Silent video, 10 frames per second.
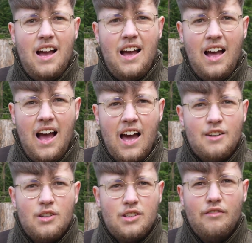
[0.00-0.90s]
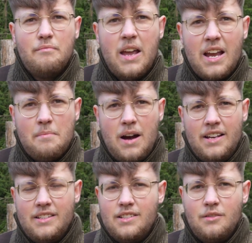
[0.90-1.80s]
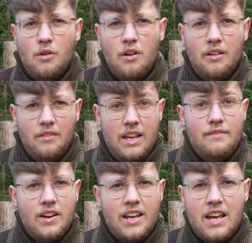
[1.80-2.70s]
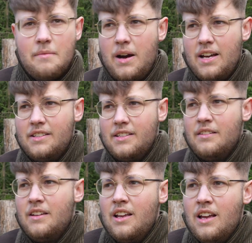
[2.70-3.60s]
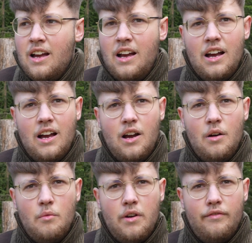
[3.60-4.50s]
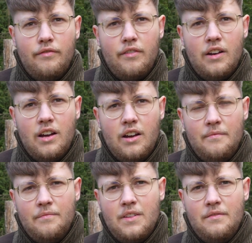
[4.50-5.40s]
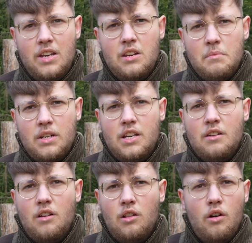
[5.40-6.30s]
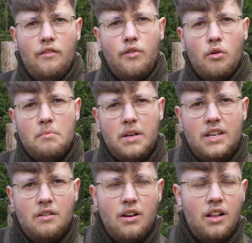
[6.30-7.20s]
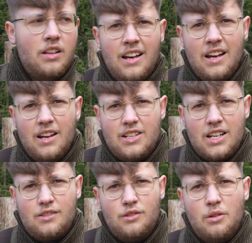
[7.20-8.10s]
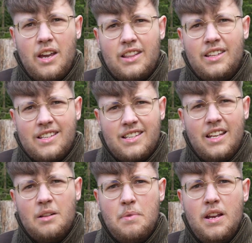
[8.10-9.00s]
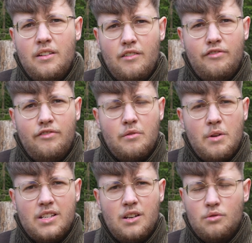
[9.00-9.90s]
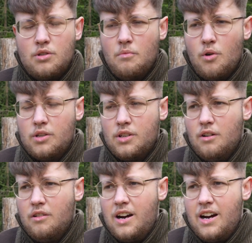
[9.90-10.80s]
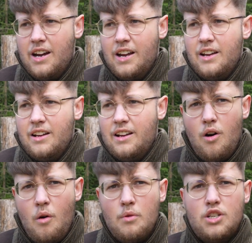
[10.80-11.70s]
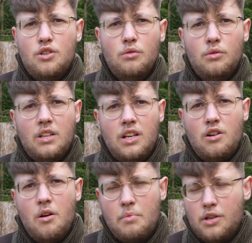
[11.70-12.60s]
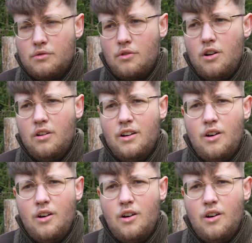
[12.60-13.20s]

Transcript: hundreds of megabytes or even gigabytes with video material or photo material just to get this little bit of resolution more. So I always shoot in compressed RAW.